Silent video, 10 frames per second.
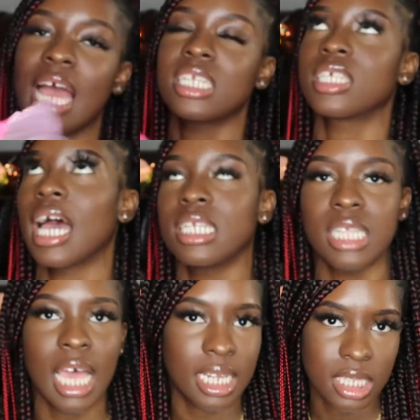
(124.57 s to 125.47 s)
I
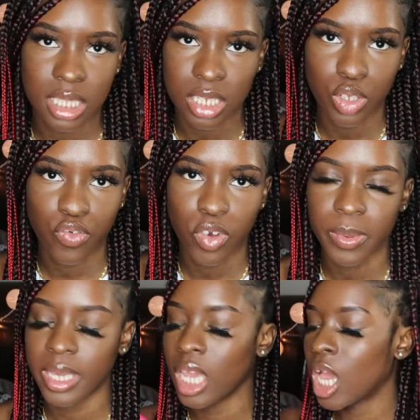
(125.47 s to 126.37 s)
just had to see it. You feel
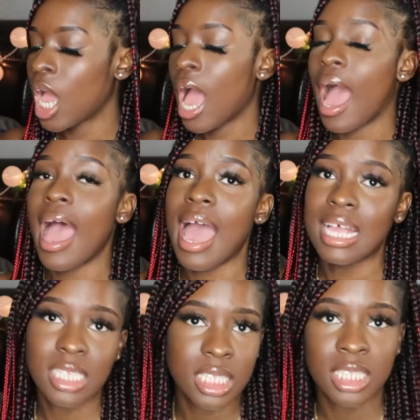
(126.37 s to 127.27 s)
me? I
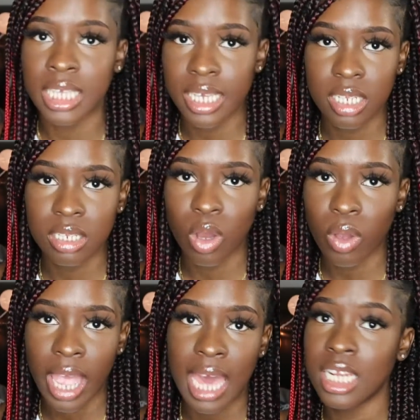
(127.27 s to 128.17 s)
had to see it.
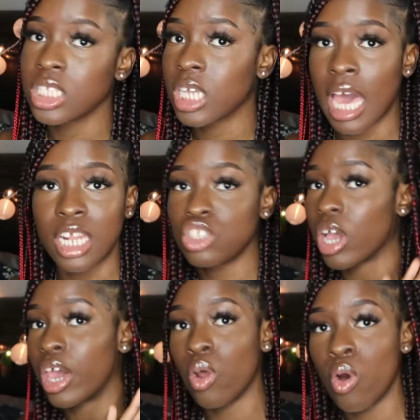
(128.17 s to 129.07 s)
Okay, I didn't
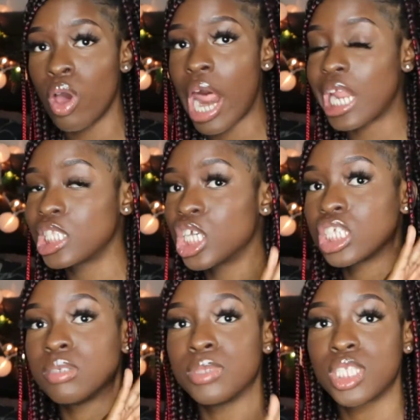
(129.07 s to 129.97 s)
try it on. I didn't
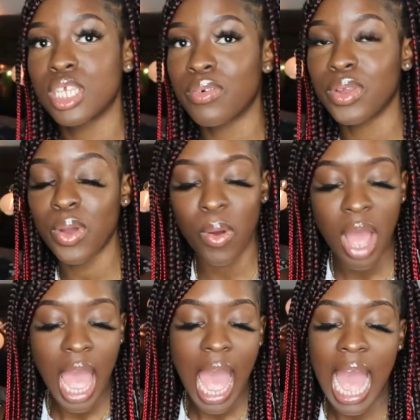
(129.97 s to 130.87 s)
touch the material.
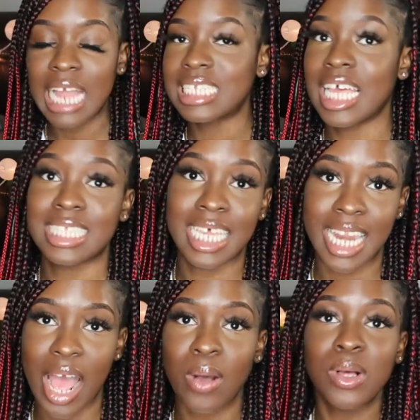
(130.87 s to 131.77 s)
I just had to take it
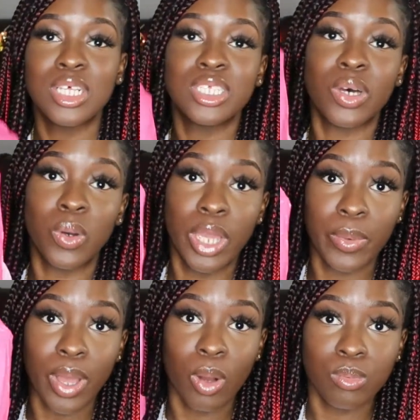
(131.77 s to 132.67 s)
out. So here
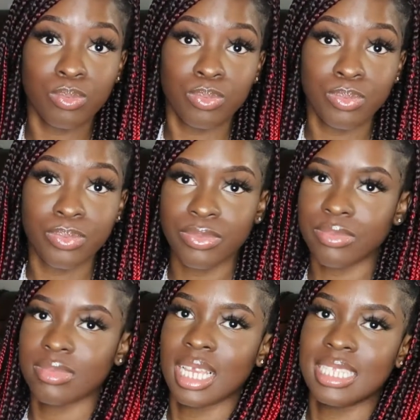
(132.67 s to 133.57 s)
we go.
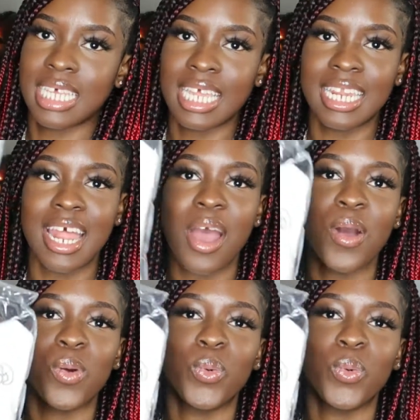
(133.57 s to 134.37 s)
Taking it out.